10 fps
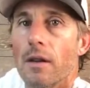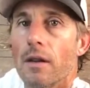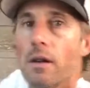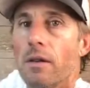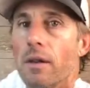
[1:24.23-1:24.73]

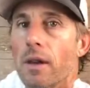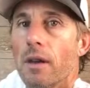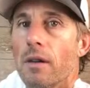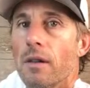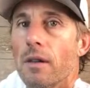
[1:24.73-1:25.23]
There we go.
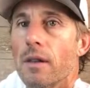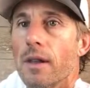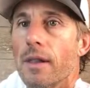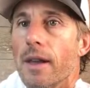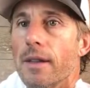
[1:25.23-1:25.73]
Let's
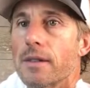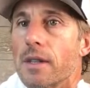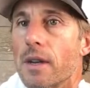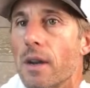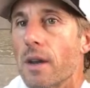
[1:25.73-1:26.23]
get that
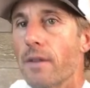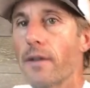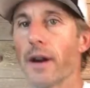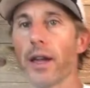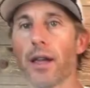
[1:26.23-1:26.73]
centered off
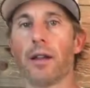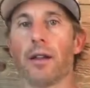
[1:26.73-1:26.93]
right.